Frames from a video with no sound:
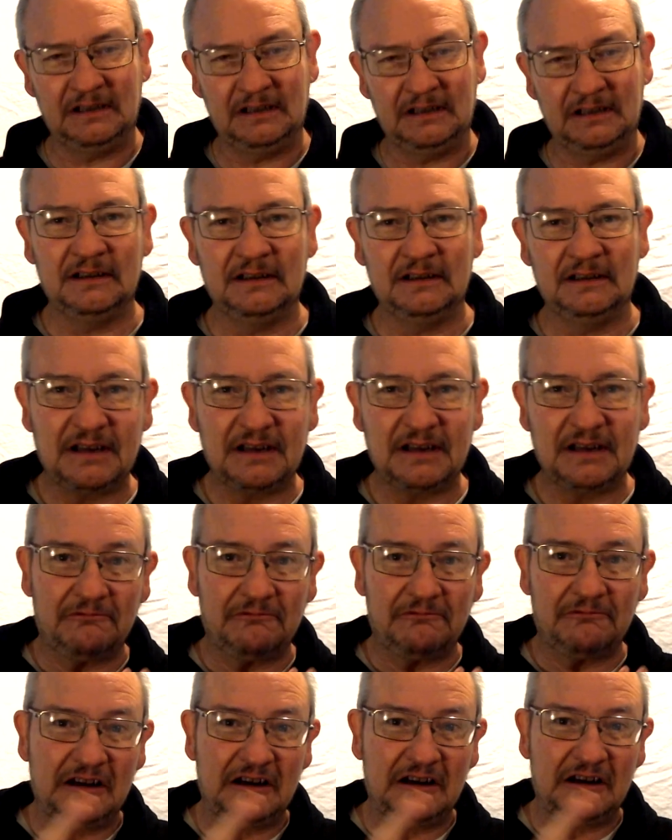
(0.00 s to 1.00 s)
So
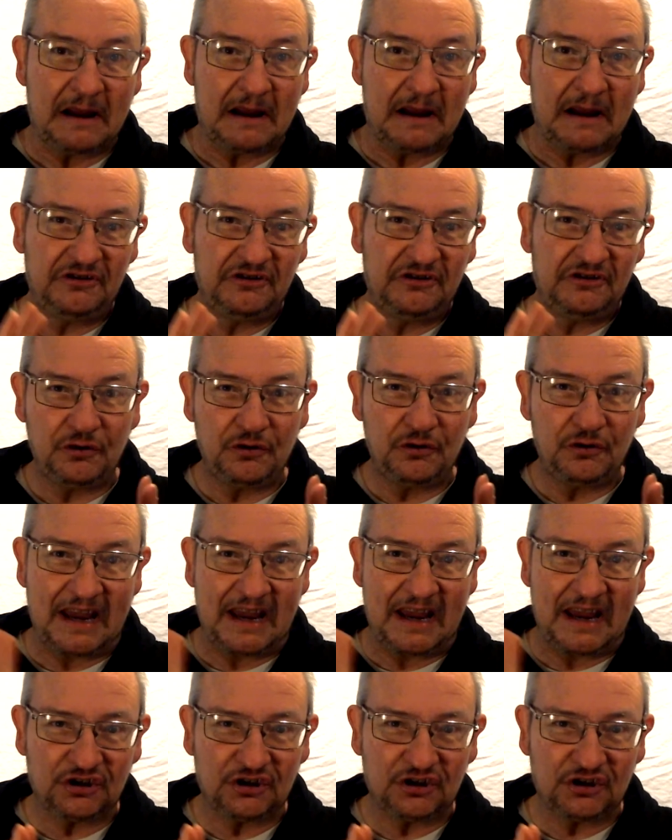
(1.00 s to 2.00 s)
around about
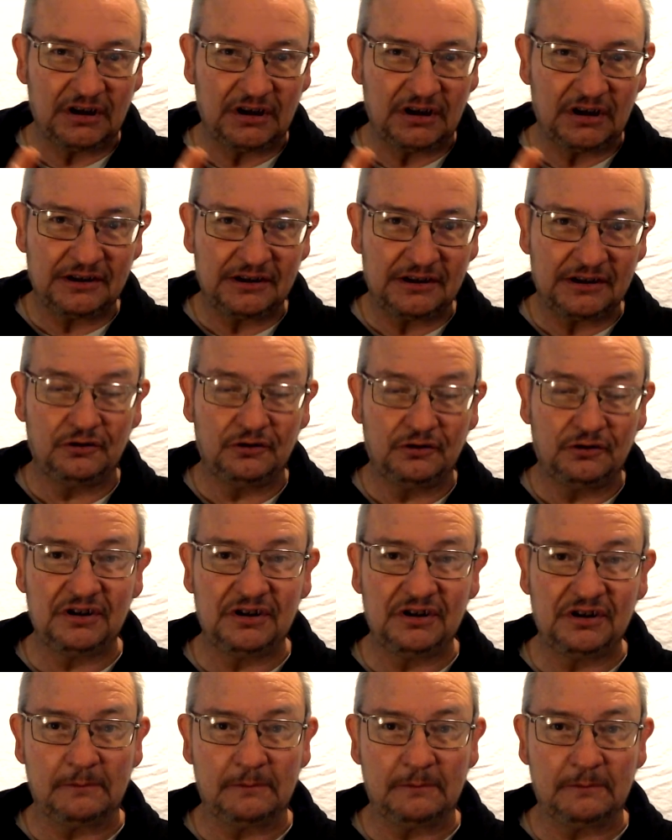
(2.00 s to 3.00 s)
2ish is a good
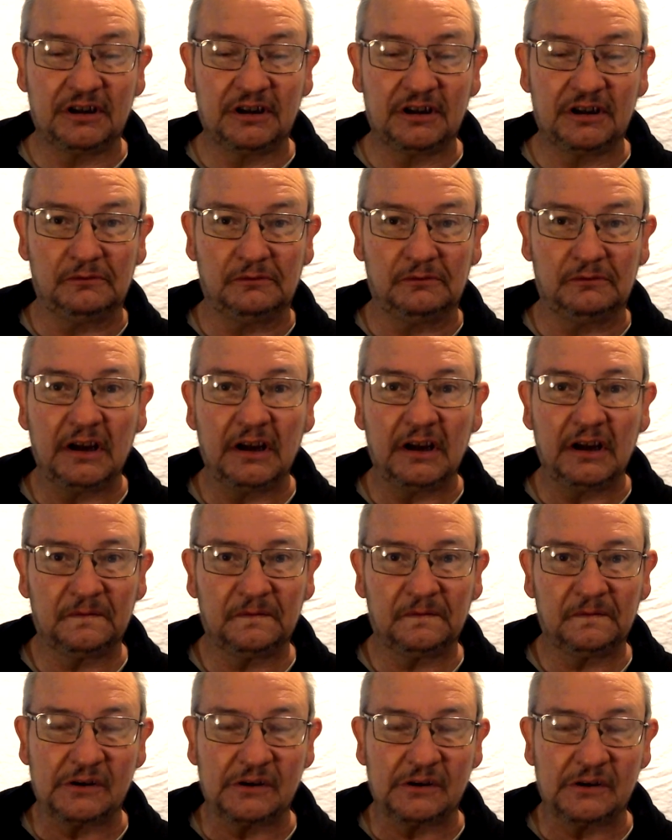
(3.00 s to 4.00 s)
time to go
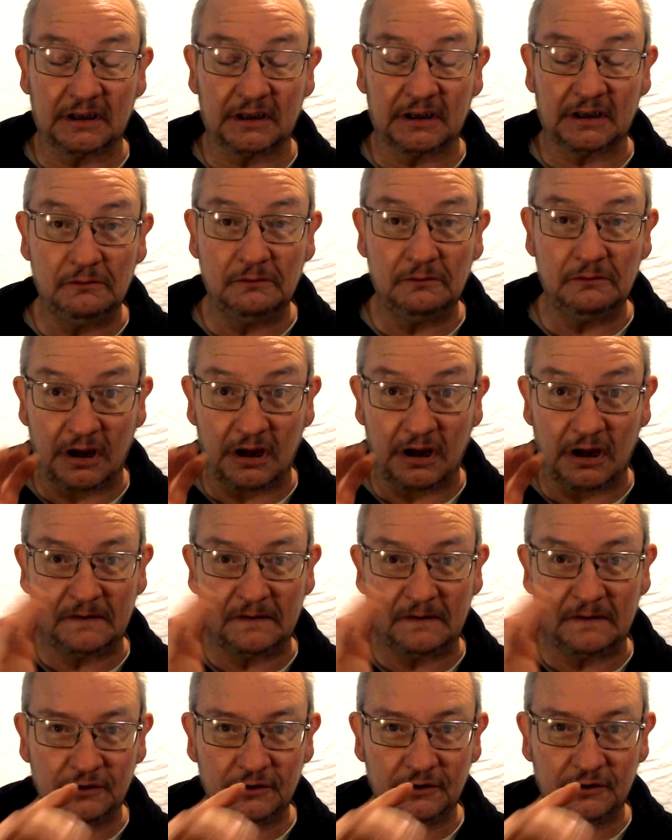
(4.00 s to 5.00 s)
live. So I'm going to go
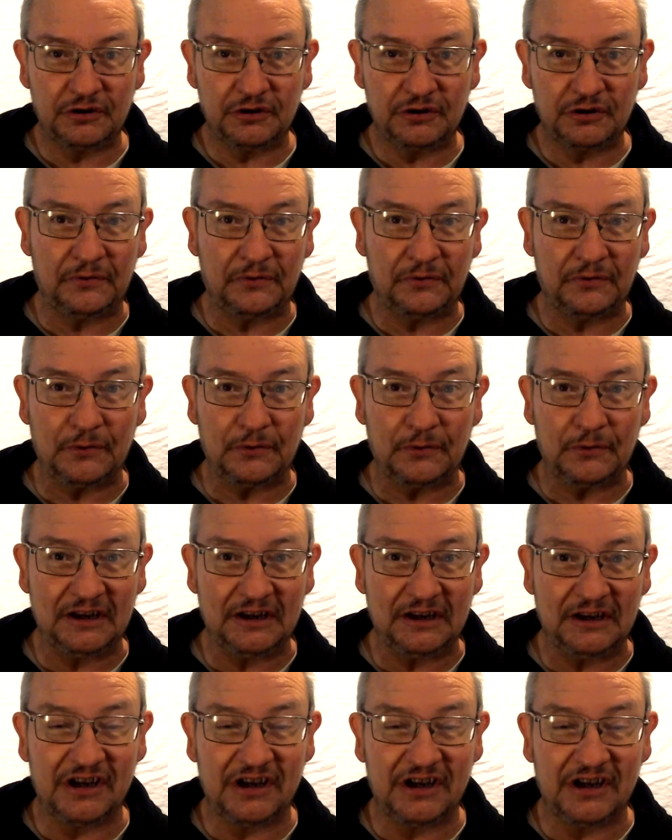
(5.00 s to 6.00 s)
live 2.30
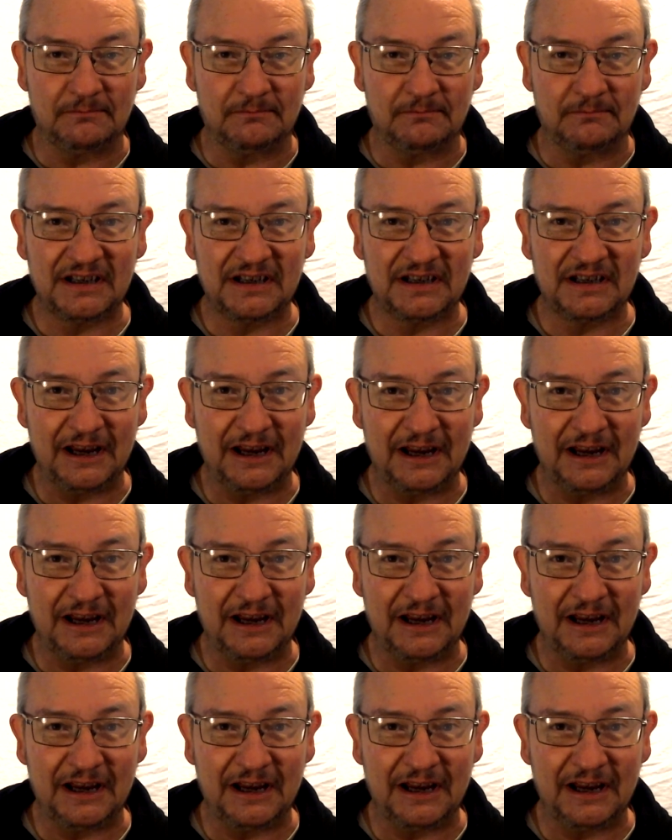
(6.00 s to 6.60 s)
GMT.